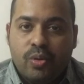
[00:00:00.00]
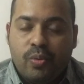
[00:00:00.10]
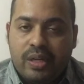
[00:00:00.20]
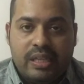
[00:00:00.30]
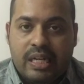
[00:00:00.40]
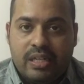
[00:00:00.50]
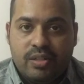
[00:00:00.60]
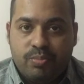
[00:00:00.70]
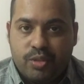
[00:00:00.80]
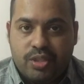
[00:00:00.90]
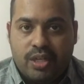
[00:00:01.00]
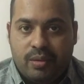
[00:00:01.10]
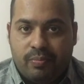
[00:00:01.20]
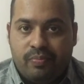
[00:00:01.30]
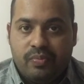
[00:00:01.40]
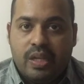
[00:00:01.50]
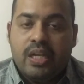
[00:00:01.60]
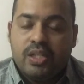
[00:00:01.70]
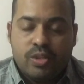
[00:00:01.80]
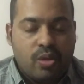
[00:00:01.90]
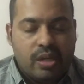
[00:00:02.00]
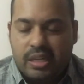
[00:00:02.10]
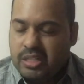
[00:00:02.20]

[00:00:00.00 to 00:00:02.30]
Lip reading: quit that position. So it